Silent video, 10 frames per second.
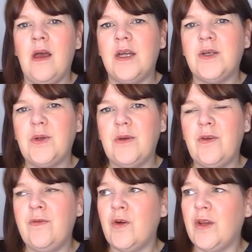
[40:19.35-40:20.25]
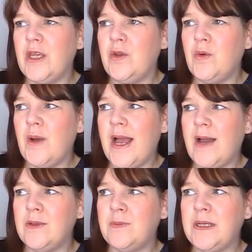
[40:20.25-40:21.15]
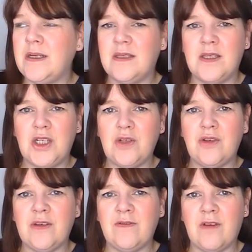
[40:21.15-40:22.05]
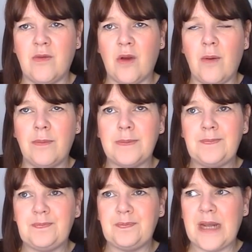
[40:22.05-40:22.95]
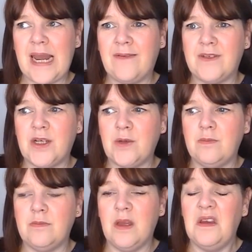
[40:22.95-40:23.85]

I don't know if you've got it in your house, because the children have grown up, left home.